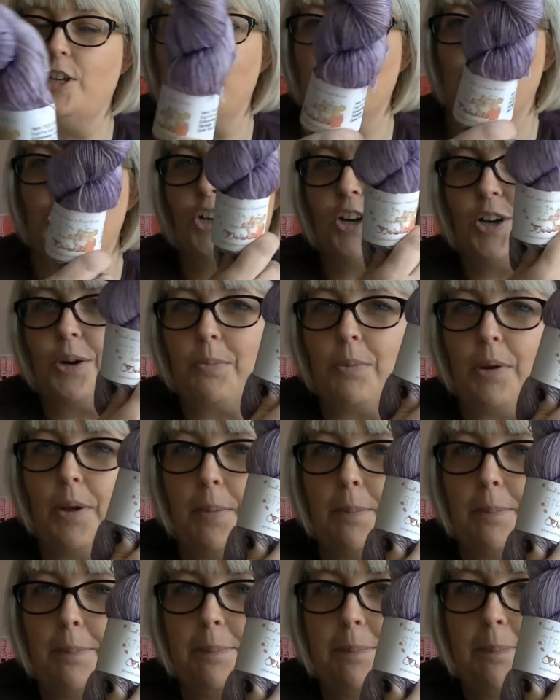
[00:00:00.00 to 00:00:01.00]
Sugar
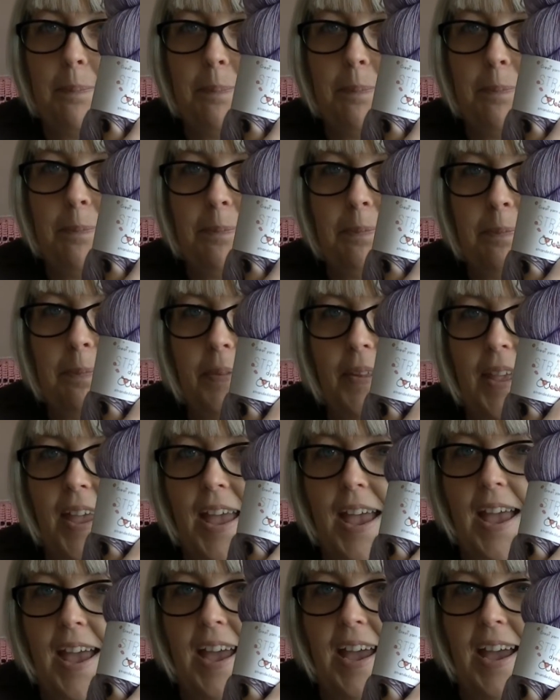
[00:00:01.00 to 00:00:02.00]
Plum
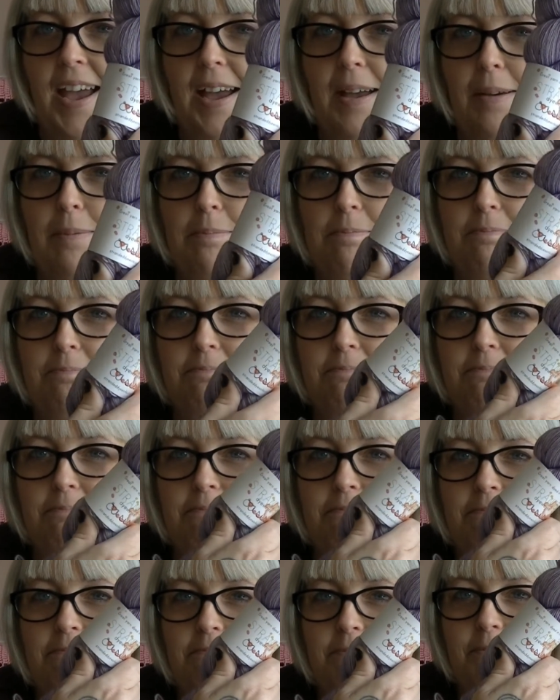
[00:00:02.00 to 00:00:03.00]
um,
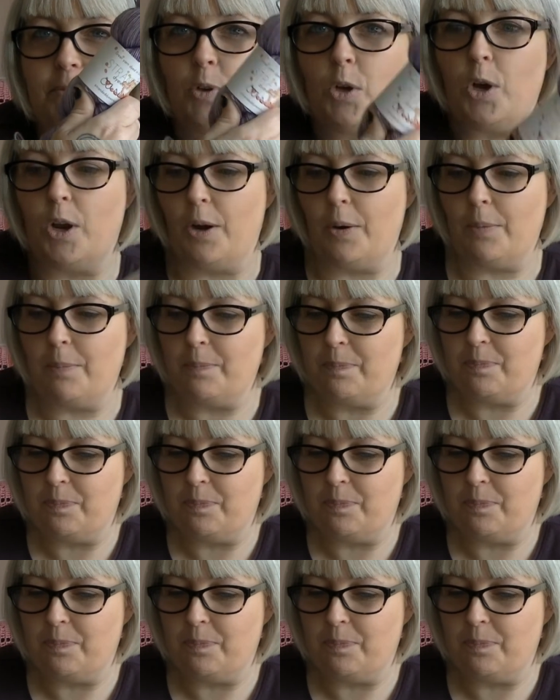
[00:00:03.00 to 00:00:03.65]
colour.